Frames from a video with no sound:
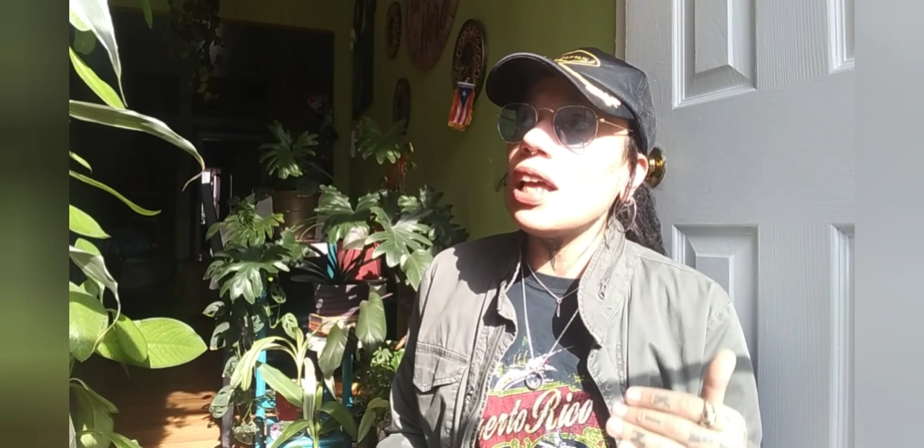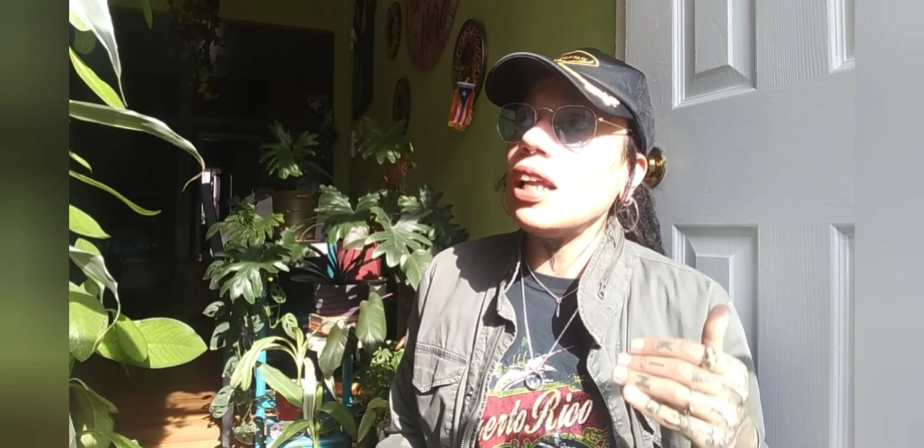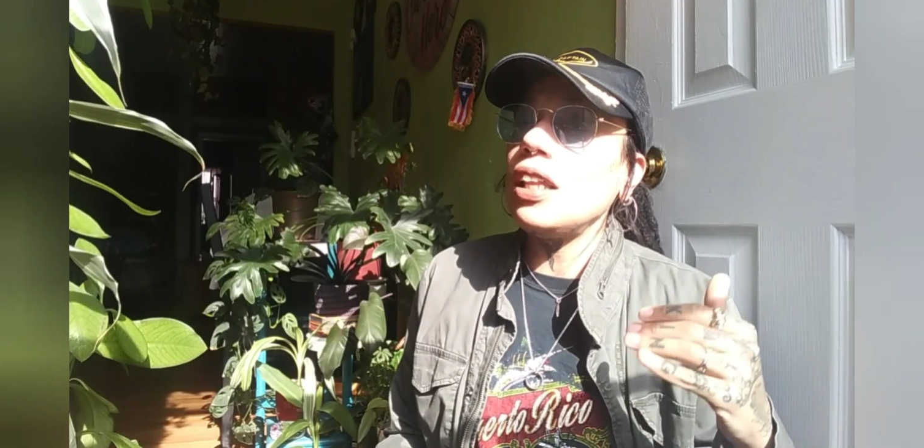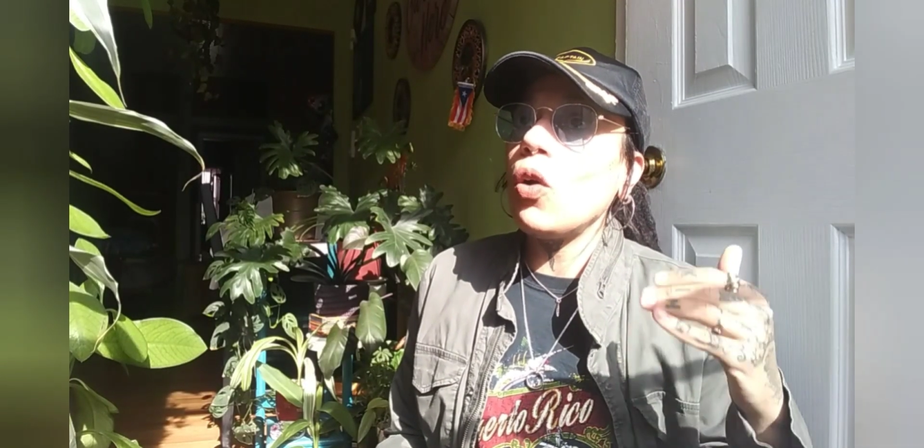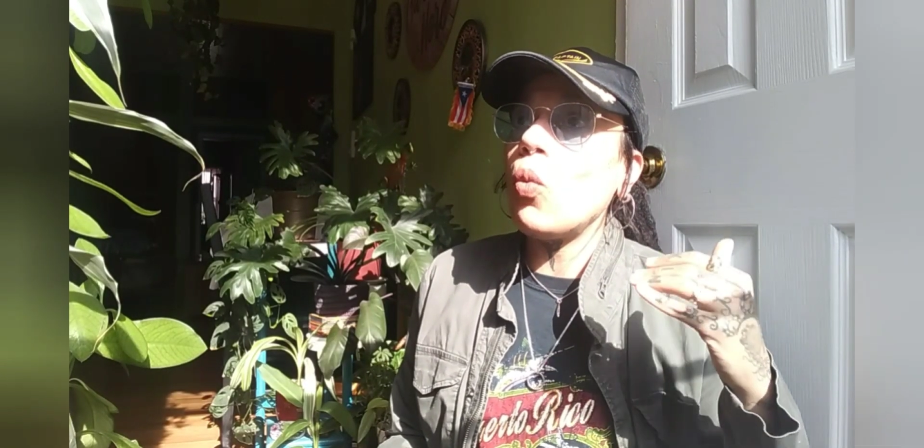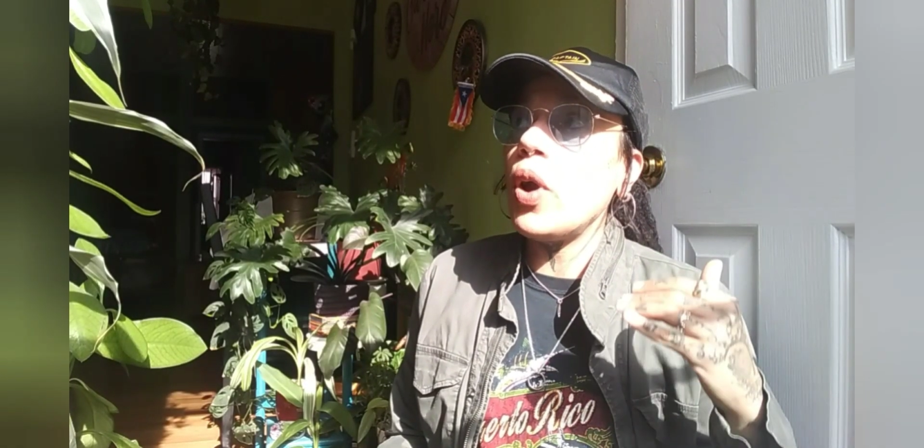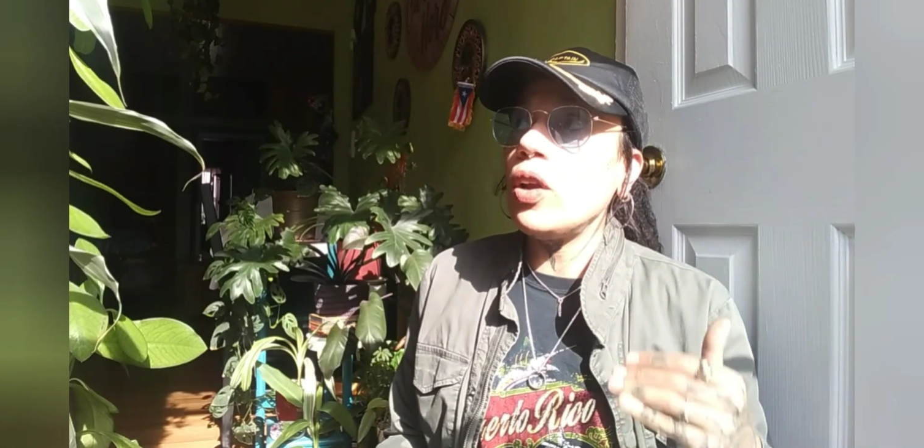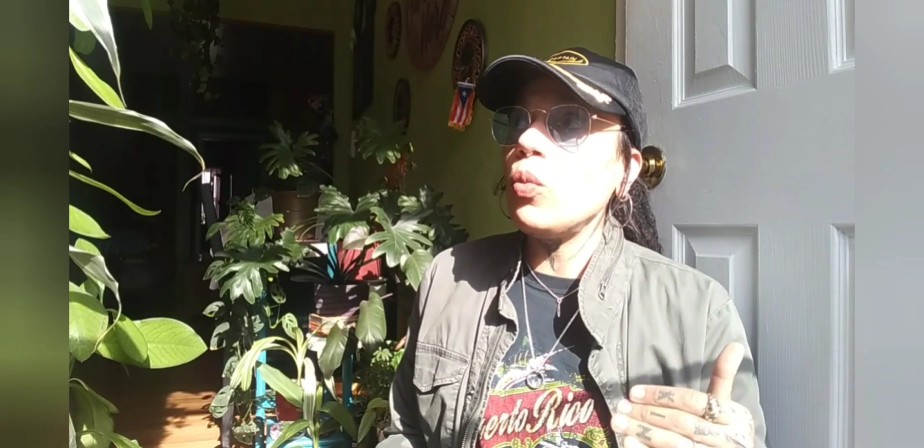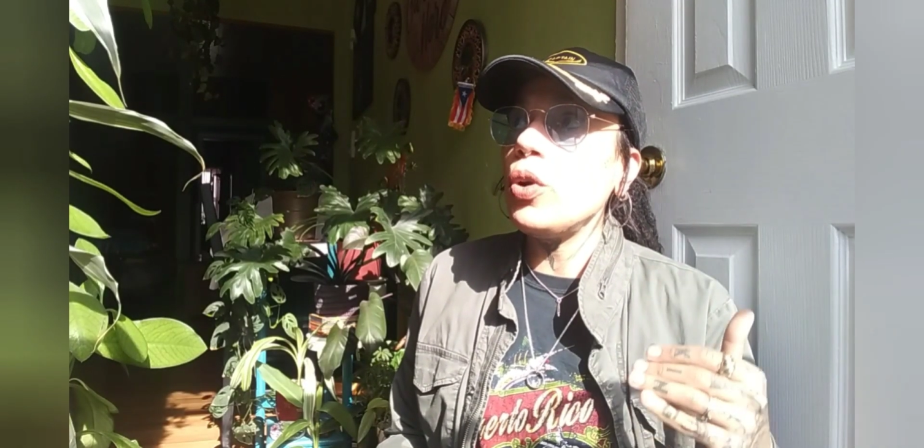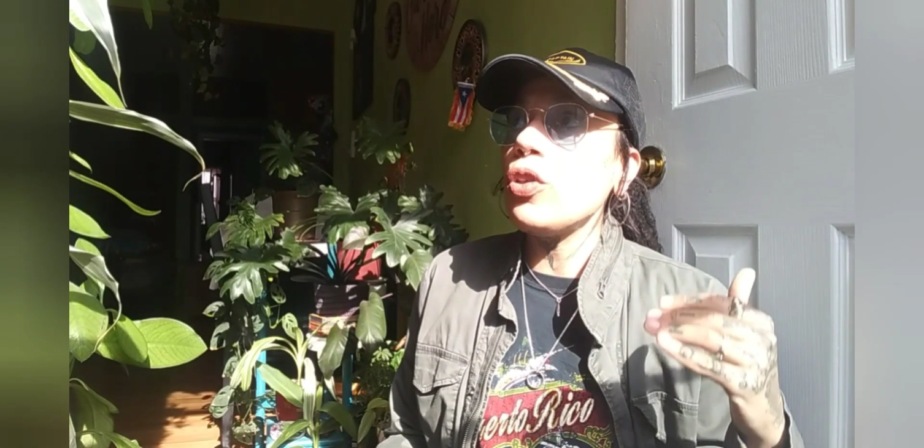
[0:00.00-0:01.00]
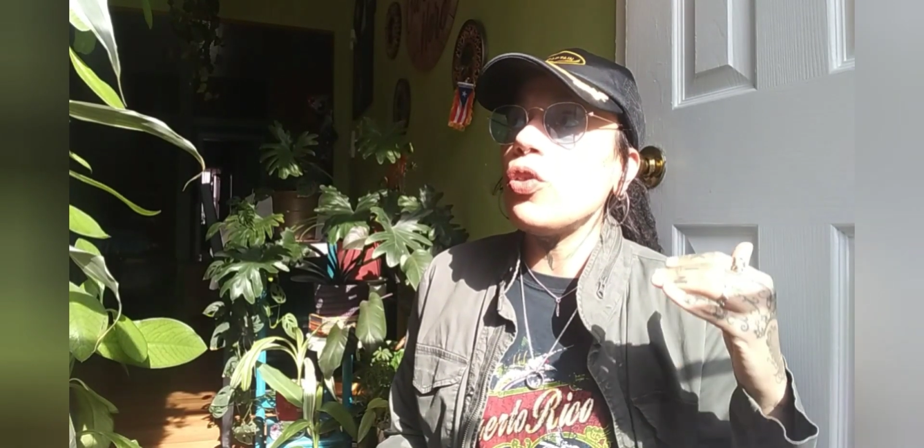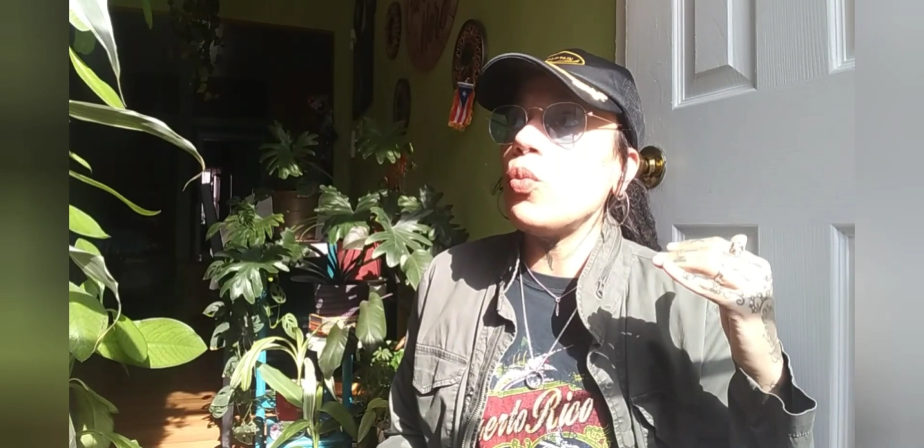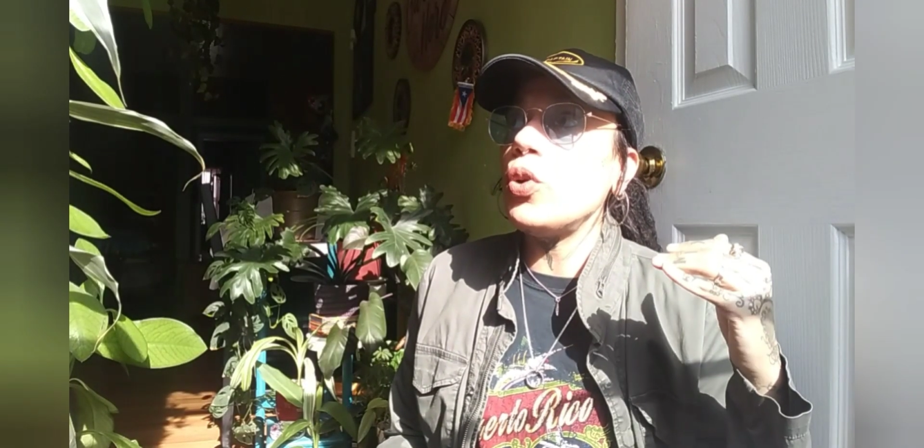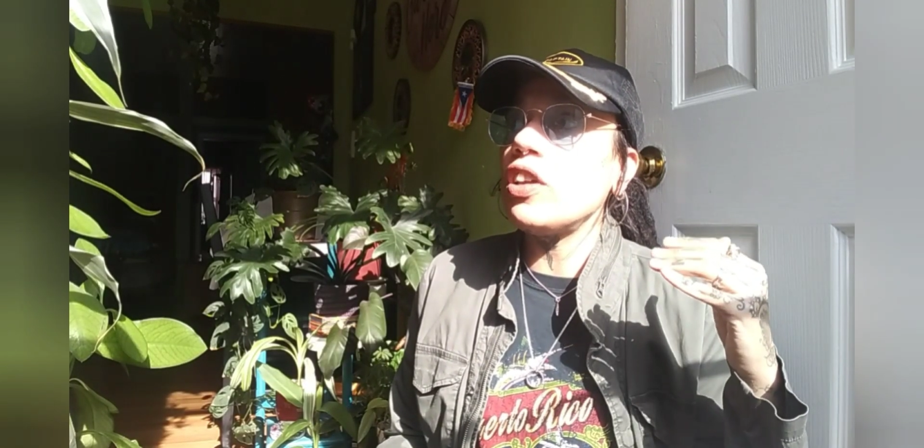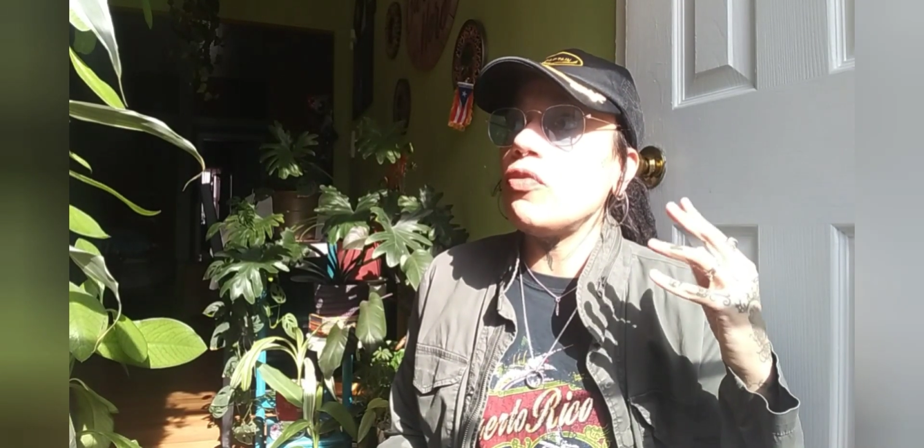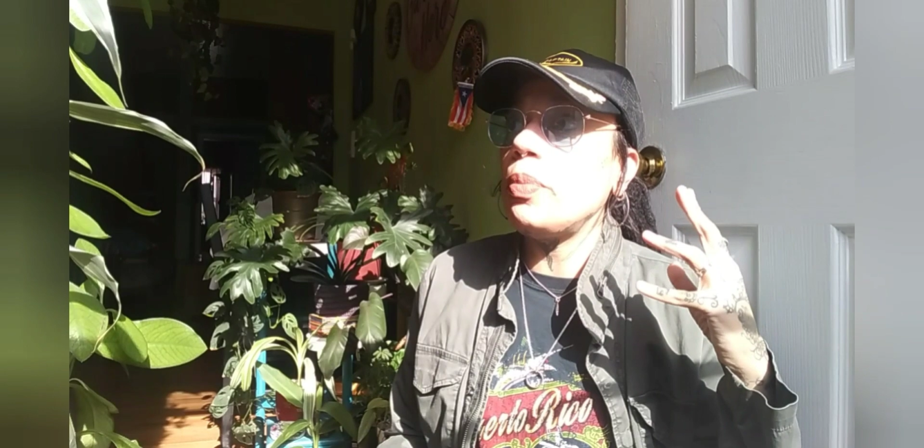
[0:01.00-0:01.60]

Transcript: I think Wentworth would have